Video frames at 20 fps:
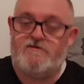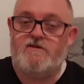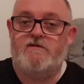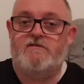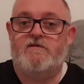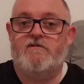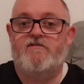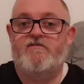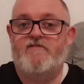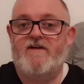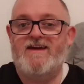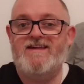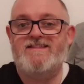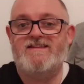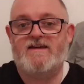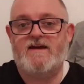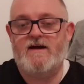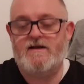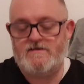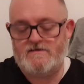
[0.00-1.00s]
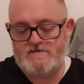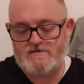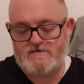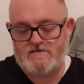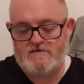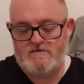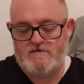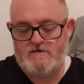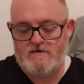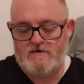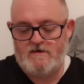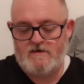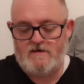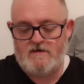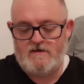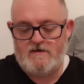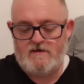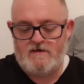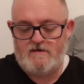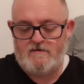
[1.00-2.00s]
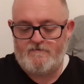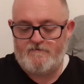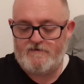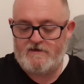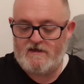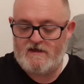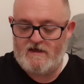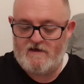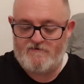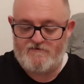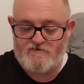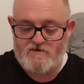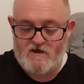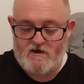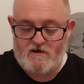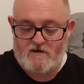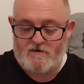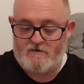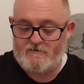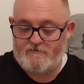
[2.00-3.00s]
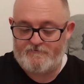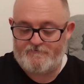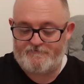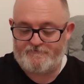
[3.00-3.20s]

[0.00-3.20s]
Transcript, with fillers: of the, the faith cans. If not,